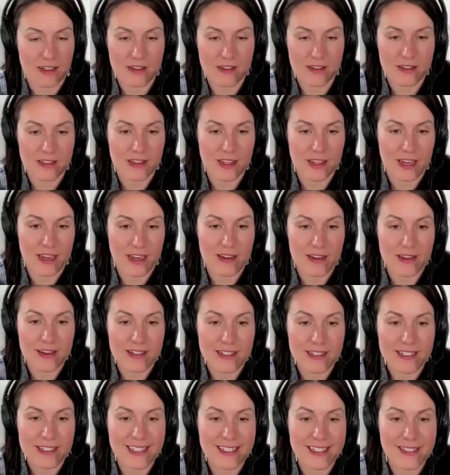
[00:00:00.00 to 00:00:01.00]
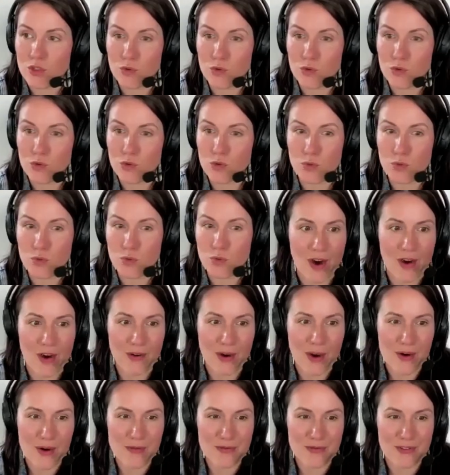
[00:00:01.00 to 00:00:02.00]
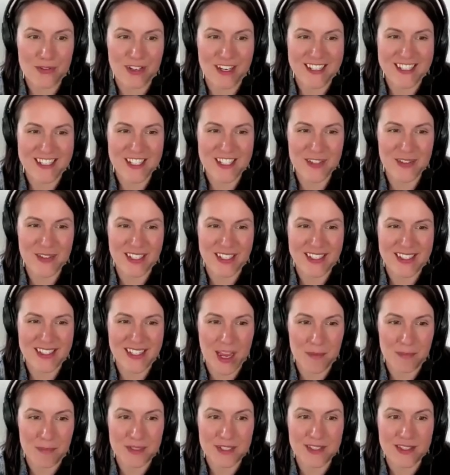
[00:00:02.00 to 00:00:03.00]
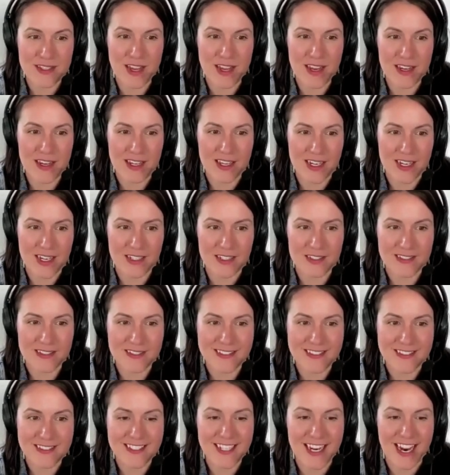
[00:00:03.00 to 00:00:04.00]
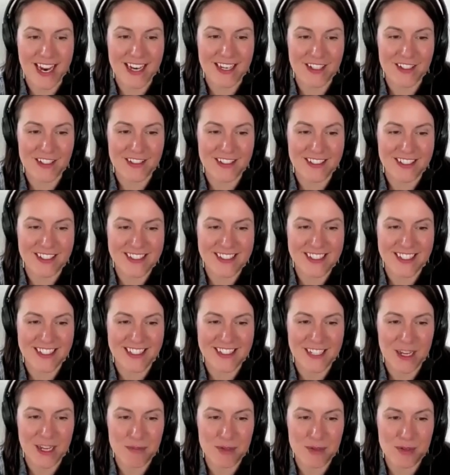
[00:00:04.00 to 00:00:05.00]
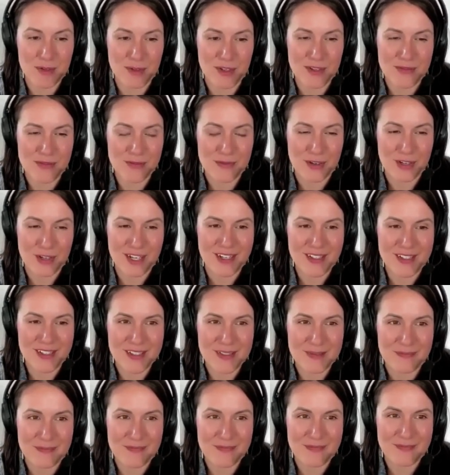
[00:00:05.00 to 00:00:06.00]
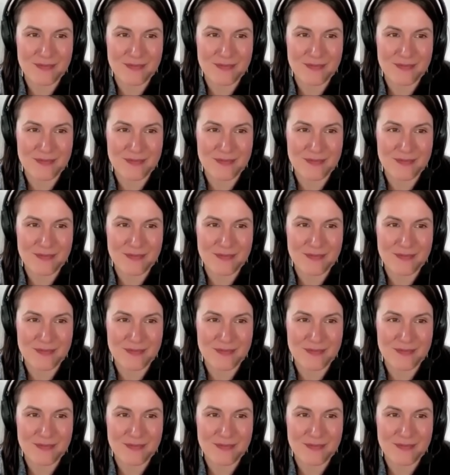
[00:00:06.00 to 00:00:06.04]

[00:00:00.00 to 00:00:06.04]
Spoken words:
think that it's a real sorrow for us to accept that getting tired is acceptable for us.